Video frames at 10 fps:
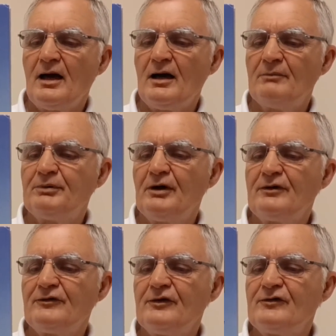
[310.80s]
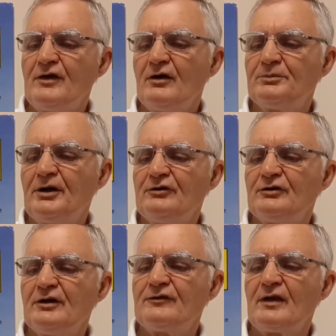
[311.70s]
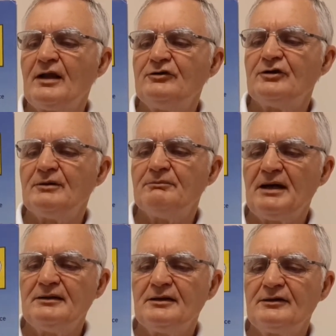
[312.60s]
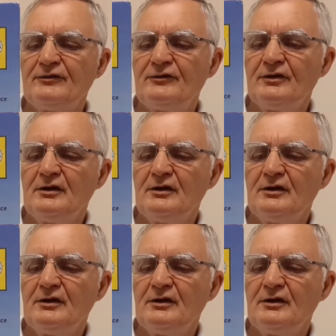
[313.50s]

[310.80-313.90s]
appliances, the operation, installation and maintenance,